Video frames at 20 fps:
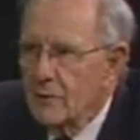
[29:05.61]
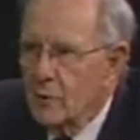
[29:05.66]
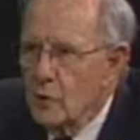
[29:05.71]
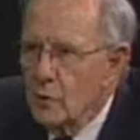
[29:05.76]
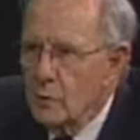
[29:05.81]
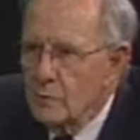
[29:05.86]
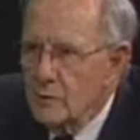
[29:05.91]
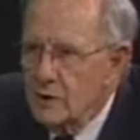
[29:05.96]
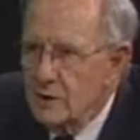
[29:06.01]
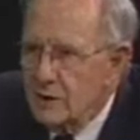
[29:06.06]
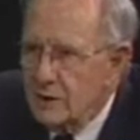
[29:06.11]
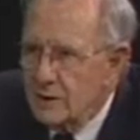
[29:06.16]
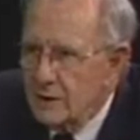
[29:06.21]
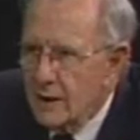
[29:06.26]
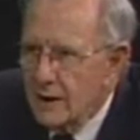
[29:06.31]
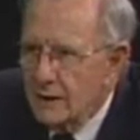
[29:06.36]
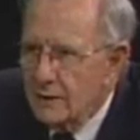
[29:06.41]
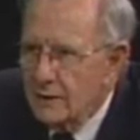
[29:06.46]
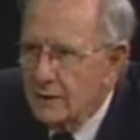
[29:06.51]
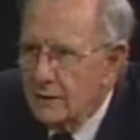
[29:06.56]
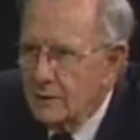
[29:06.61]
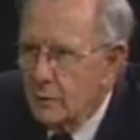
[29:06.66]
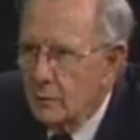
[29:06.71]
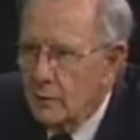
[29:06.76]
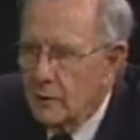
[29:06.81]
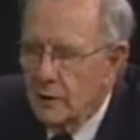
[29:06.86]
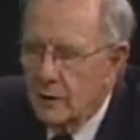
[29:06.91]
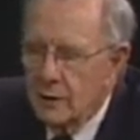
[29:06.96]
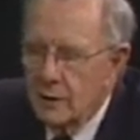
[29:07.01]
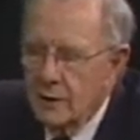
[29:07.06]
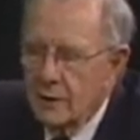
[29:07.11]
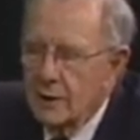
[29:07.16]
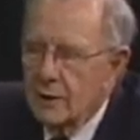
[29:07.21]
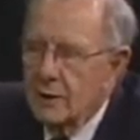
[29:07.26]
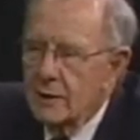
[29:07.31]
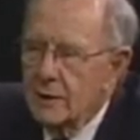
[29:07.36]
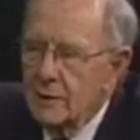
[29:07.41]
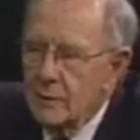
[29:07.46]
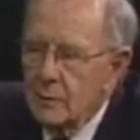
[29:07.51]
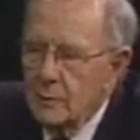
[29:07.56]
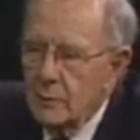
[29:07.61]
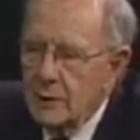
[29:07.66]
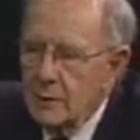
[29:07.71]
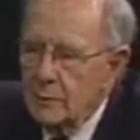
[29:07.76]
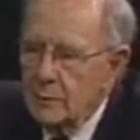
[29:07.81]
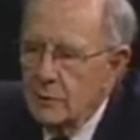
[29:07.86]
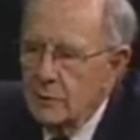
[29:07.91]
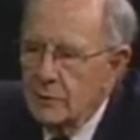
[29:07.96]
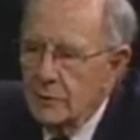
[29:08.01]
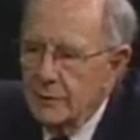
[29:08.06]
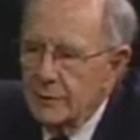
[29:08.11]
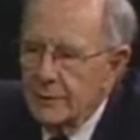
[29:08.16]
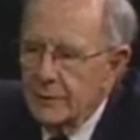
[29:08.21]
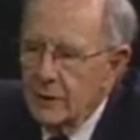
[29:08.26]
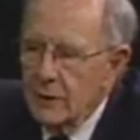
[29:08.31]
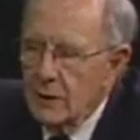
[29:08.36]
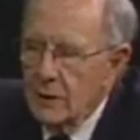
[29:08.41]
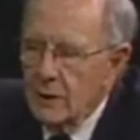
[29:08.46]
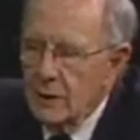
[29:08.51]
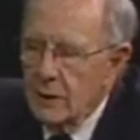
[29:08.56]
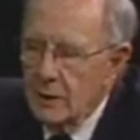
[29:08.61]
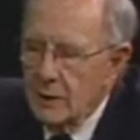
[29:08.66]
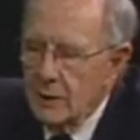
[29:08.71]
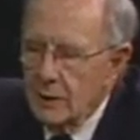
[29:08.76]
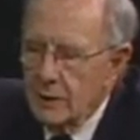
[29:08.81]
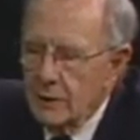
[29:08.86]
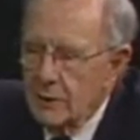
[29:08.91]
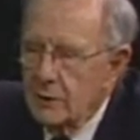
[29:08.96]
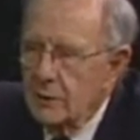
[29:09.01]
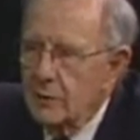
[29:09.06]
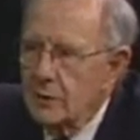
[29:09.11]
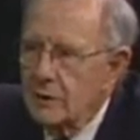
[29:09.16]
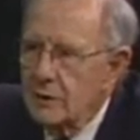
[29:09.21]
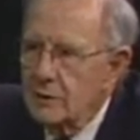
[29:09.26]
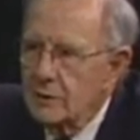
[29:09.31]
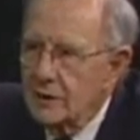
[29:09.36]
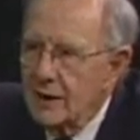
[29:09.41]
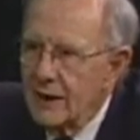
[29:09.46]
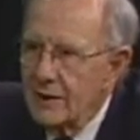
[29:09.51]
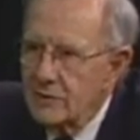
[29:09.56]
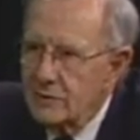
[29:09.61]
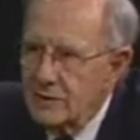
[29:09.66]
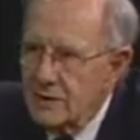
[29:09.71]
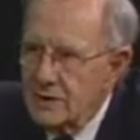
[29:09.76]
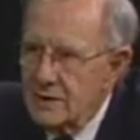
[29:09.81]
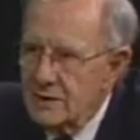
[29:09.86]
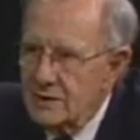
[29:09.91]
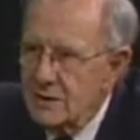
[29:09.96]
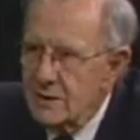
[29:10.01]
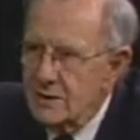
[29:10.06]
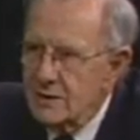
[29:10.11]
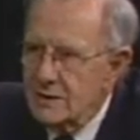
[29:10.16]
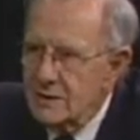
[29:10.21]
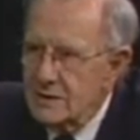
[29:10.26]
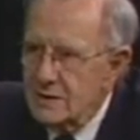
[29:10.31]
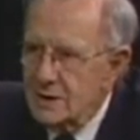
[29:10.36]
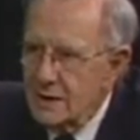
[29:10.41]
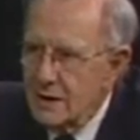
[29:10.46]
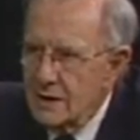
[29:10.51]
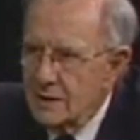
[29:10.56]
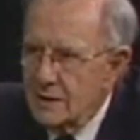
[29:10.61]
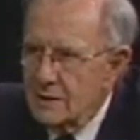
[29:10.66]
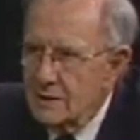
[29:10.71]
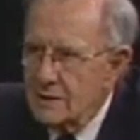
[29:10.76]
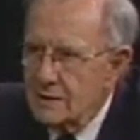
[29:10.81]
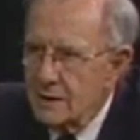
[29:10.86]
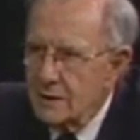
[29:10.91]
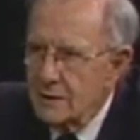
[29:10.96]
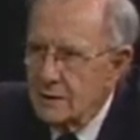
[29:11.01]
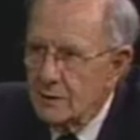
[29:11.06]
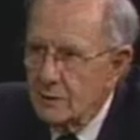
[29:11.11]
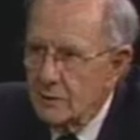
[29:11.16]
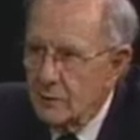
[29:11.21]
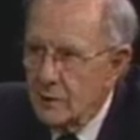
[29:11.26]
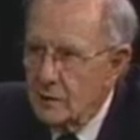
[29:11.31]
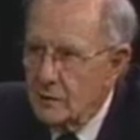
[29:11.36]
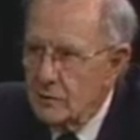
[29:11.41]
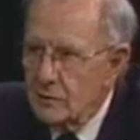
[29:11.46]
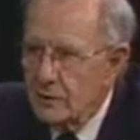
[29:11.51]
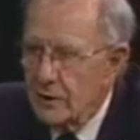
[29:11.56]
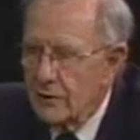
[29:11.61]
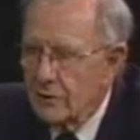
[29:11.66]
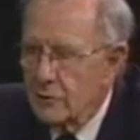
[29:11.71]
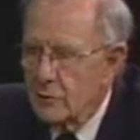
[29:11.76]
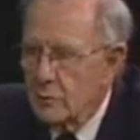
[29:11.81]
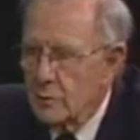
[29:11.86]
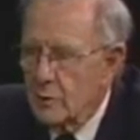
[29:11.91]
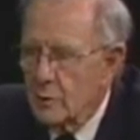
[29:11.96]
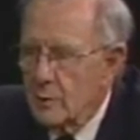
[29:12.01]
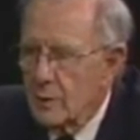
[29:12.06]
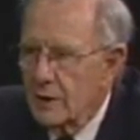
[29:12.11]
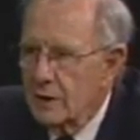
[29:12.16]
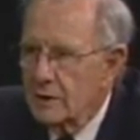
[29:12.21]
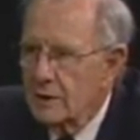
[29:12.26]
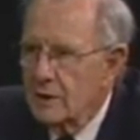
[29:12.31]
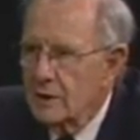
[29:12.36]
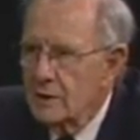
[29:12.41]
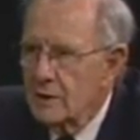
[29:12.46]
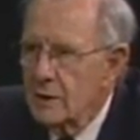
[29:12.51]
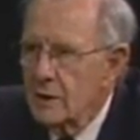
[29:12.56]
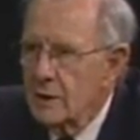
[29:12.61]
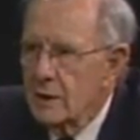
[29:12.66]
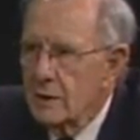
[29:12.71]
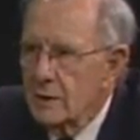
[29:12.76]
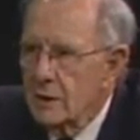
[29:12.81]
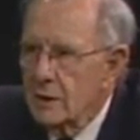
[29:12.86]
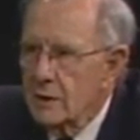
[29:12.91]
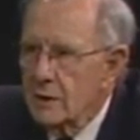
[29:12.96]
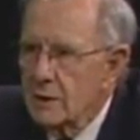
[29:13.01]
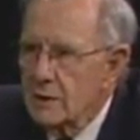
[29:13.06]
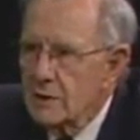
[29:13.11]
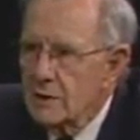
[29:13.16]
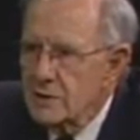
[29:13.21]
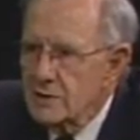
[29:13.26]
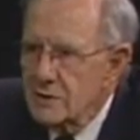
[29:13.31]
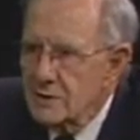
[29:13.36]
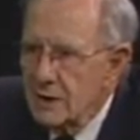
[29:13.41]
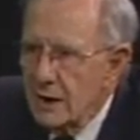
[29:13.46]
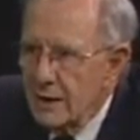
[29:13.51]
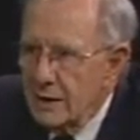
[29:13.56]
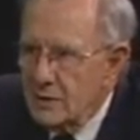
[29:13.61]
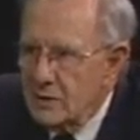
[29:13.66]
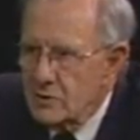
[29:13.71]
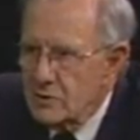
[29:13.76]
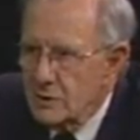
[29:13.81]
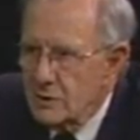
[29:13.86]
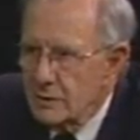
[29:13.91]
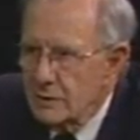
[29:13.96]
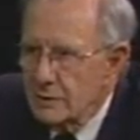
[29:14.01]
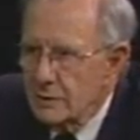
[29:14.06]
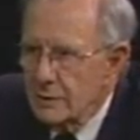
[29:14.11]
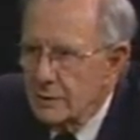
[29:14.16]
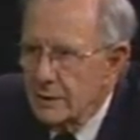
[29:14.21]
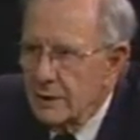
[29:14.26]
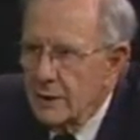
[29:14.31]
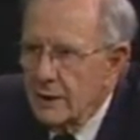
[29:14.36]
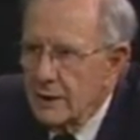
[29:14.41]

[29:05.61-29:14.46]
formula guided, where people uh, in counties and states and the federal government make their selection